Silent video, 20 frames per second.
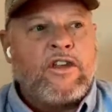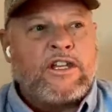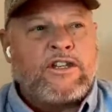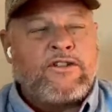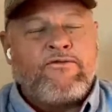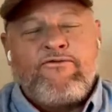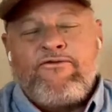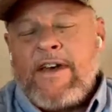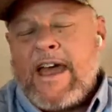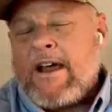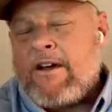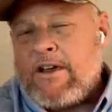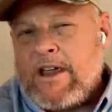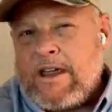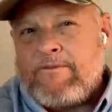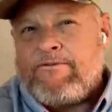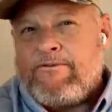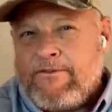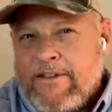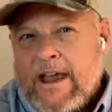it's
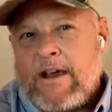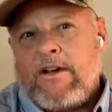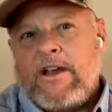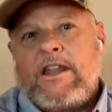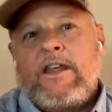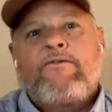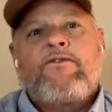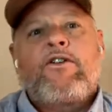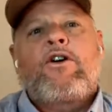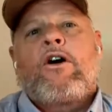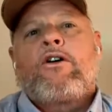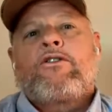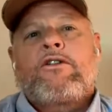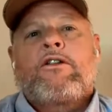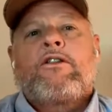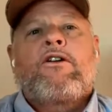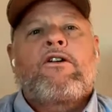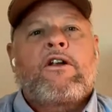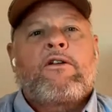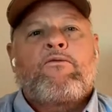very, very difficult
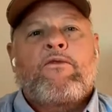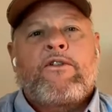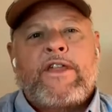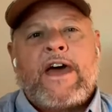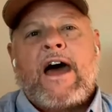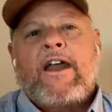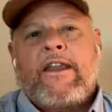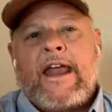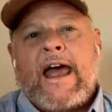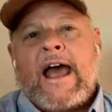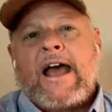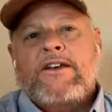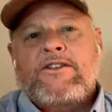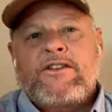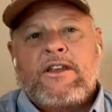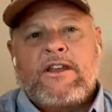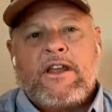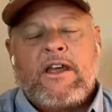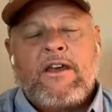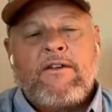to learn it without an
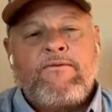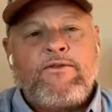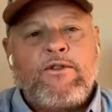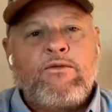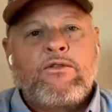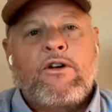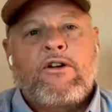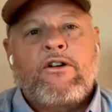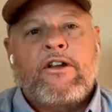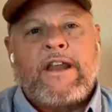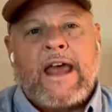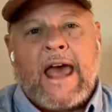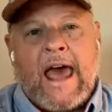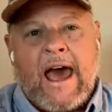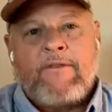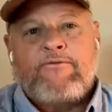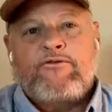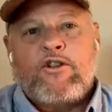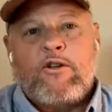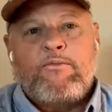accent if you learn it
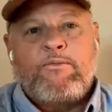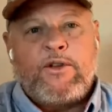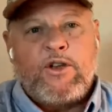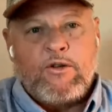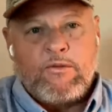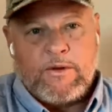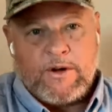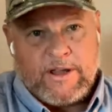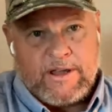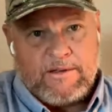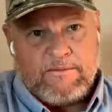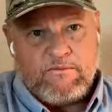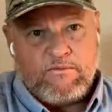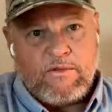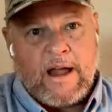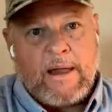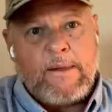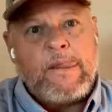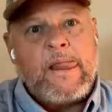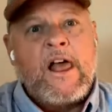after puberty,
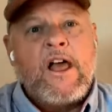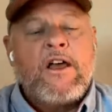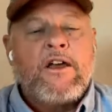right?